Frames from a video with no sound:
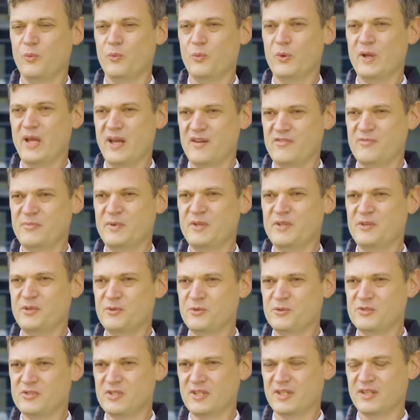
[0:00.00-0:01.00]
We have been
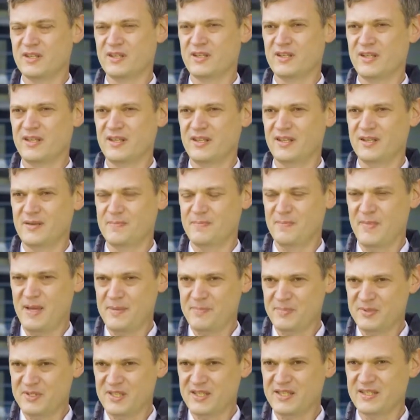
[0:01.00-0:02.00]
using
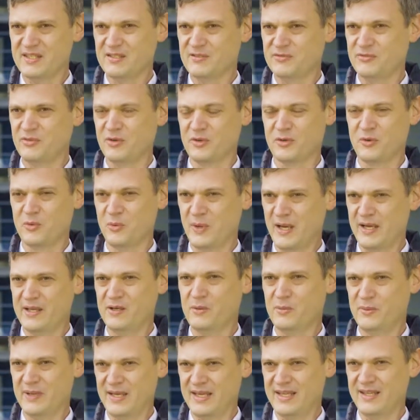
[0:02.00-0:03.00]
map data for quite
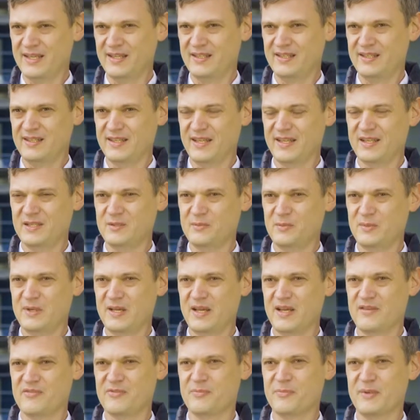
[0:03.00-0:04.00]
a while, and
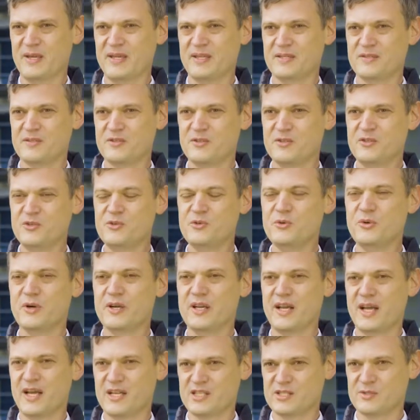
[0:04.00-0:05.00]
we have made new
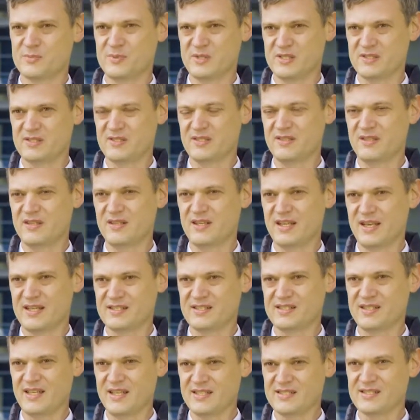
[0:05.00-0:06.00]
enhancements in the
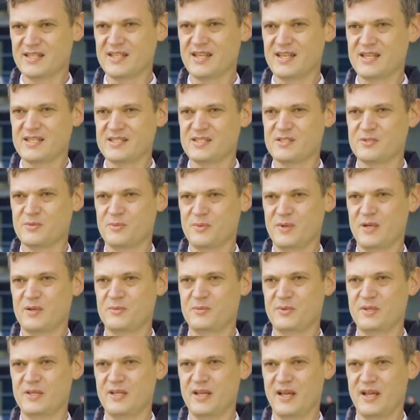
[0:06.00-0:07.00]
last S-Class where
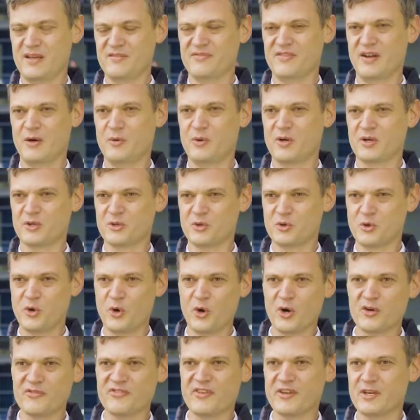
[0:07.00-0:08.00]
we have our
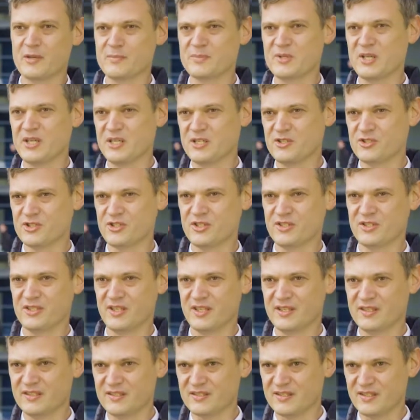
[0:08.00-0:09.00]
curve adaptation
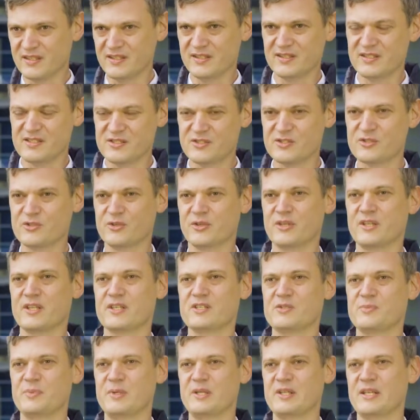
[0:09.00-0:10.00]
and
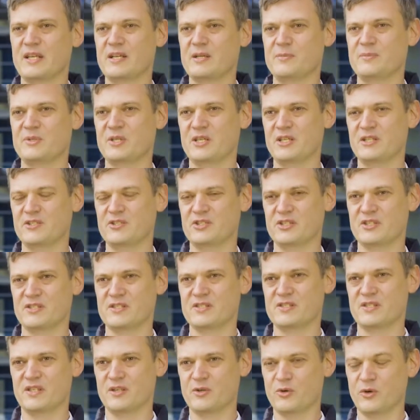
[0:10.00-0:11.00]
distronic speed
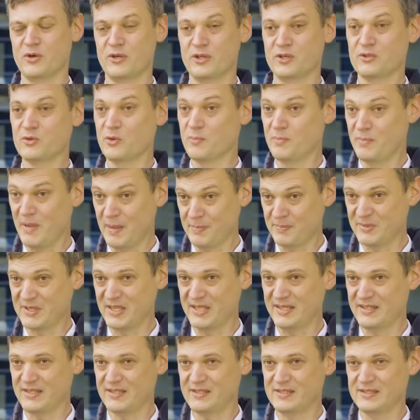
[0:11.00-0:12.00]
adaptations according to map
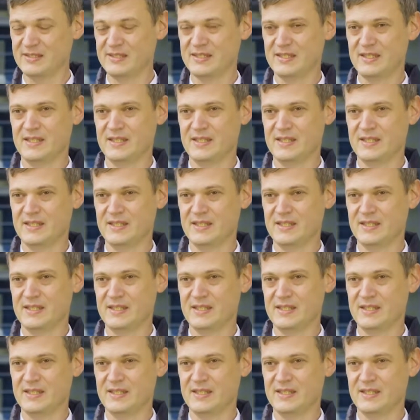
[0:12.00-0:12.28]
data.